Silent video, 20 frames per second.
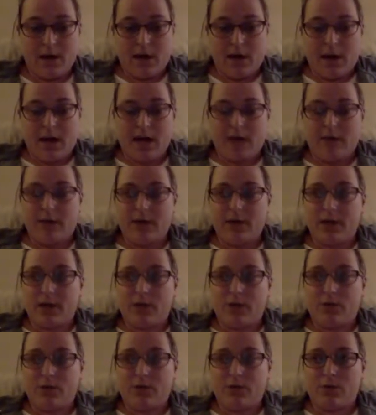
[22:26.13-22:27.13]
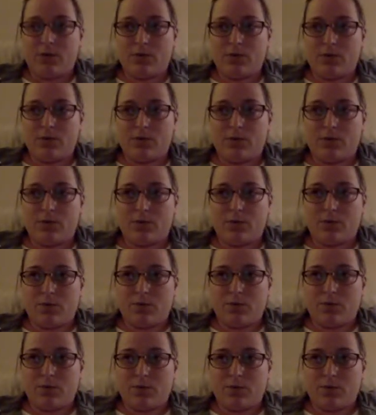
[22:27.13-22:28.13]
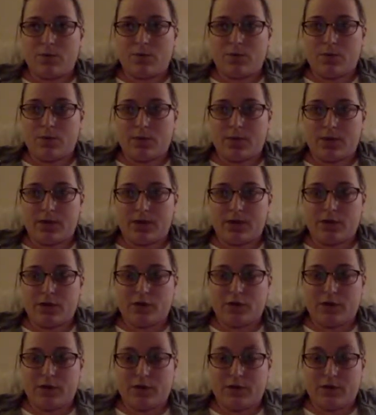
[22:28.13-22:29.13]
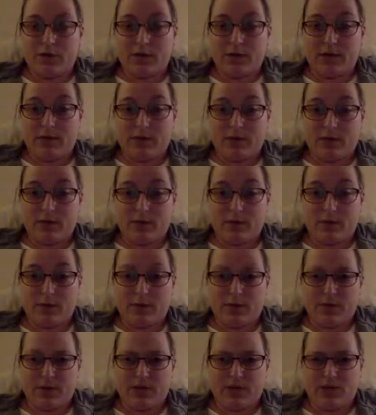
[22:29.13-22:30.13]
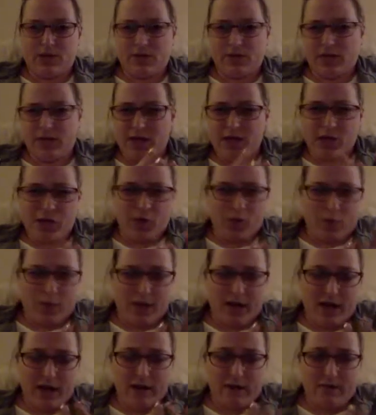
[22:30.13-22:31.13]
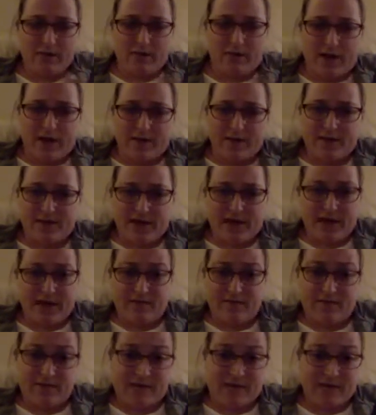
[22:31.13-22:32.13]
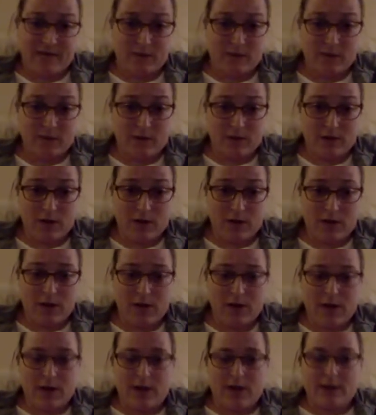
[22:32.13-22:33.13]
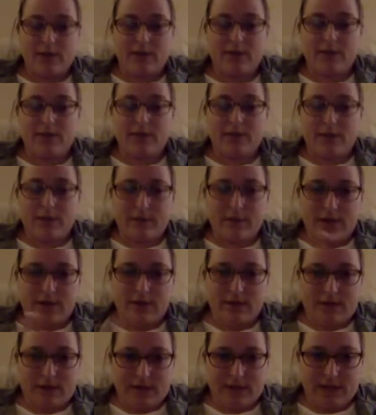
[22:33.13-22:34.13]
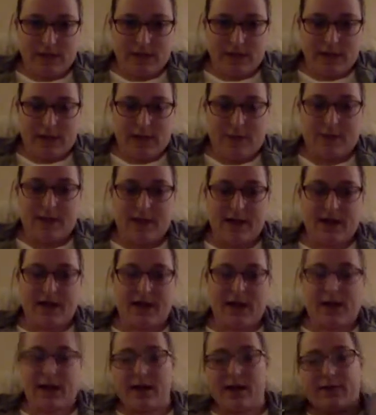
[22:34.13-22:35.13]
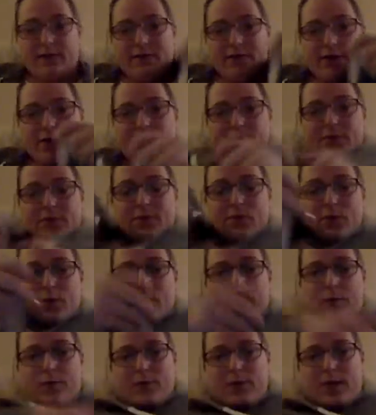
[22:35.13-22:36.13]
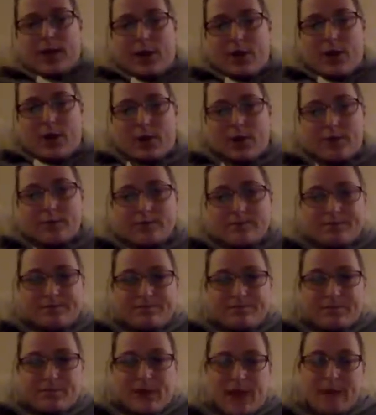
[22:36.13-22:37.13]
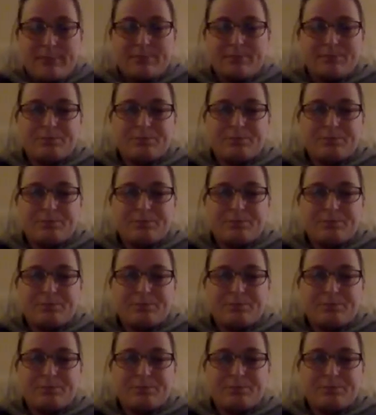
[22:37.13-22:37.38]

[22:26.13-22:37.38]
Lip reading: Anybody who requests to join my VIP group, I do like a quick 5-second Facebook stalk to see if we have any friends in common and kind of get a feel for who they are, right?